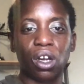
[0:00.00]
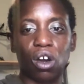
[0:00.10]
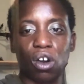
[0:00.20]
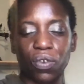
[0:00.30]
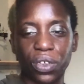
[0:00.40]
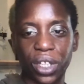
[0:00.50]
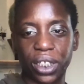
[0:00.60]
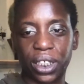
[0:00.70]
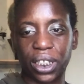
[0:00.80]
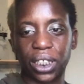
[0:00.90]
over this
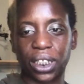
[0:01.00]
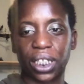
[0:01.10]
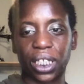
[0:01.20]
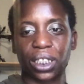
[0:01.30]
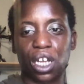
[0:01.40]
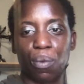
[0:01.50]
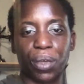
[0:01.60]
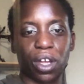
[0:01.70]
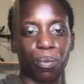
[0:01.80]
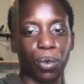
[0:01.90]
season that's
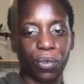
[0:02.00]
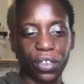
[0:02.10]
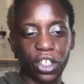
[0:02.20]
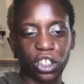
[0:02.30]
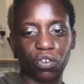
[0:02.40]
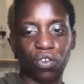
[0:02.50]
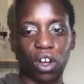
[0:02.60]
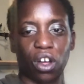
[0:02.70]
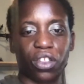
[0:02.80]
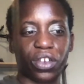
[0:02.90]
coming up, over this
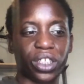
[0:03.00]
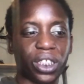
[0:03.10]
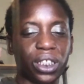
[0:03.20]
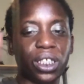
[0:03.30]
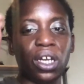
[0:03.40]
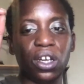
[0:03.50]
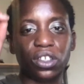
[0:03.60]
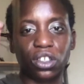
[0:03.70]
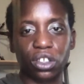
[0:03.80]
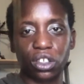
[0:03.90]
fall. There is this
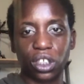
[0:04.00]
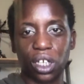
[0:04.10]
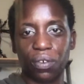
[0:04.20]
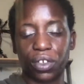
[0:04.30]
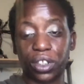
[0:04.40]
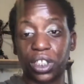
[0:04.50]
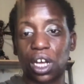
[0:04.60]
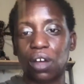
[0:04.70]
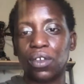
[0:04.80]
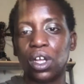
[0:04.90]
assertion of
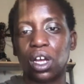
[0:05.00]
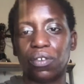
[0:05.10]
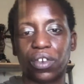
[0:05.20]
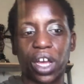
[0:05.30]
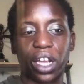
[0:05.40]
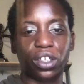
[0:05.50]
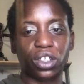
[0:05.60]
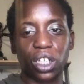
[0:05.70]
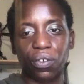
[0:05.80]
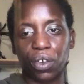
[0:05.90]
yourself, of your
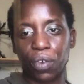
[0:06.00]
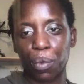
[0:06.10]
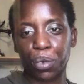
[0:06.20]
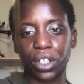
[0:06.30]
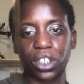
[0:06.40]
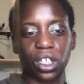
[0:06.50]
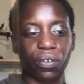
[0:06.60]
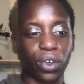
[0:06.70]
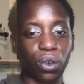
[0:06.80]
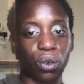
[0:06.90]
energy, of your vibration, of
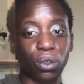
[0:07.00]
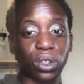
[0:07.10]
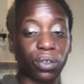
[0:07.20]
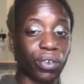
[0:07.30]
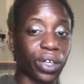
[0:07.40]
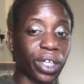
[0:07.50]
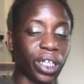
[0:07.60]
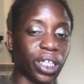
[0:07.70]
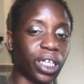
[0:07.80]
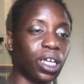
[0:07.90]
your goals, of your
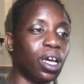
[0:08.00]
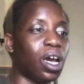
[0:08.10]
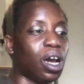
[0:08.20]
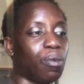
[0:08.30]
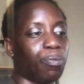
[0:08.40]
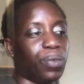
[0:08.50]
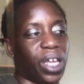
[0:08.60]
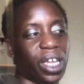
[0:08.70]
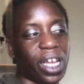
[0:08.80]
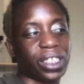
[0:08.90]
healing. Um,
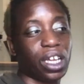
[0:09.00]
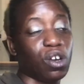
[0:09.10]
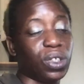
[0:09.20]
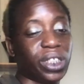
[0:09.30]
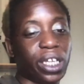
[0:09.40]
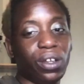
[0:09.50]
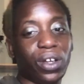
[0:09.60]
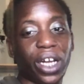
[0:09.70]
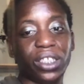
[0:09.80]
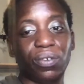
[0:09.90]
and as I always say to you
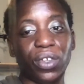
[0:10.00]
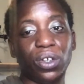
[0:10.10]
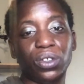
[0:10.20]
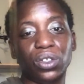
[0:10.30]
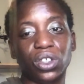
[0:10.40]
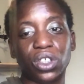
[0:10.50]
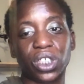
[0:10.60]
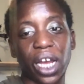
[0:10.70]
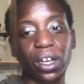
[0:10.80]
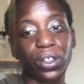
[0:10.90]
guys, if you don't use your
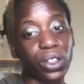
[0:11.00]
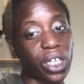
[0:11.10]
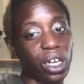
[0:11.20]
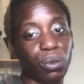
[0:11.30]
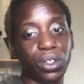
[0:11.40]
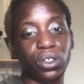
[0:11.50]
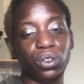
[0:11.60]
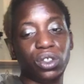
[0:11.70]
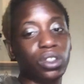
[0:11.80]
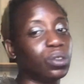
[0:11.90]
shadow, your shadow will
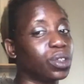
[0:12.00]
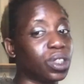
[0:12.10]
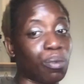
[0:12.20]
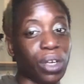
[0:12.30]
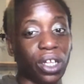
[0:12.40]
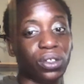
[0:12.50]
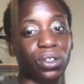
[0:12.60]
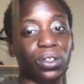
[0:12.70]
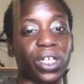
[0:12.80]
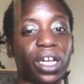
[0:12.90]
use you, or somebody else who
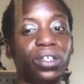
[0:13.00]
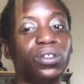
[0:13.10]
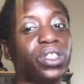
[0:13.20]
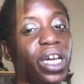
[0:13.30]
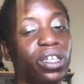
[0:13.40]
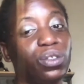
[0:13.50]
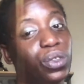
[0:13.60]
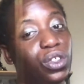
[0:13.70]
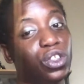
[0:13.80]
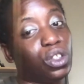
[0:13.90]
knows how to use shadows
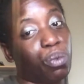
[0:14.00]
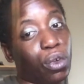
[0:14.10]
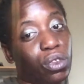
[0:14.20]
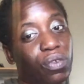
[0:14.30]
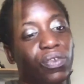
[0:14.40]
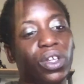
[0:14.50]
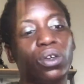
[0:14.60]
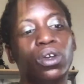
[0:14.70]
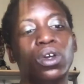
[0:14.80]
will use the both of you.